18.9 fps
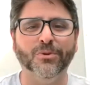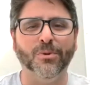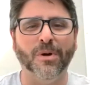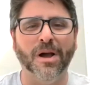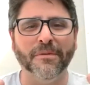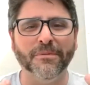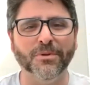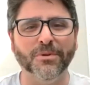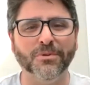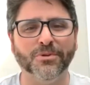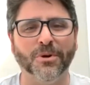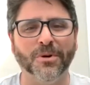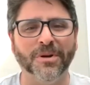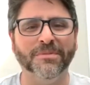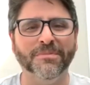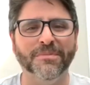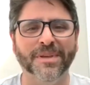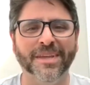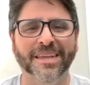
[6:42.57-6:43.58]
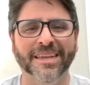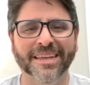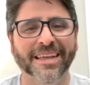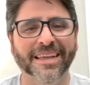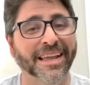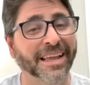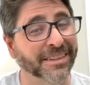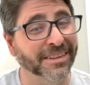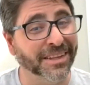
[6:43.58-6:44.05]
to have you join
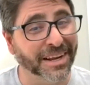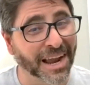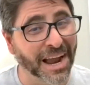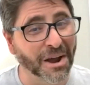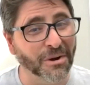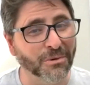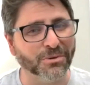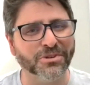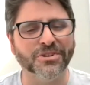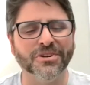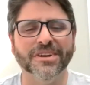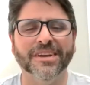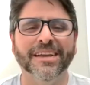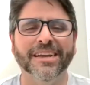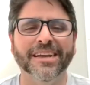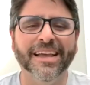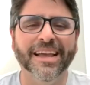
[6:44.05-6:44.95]
me in the couch.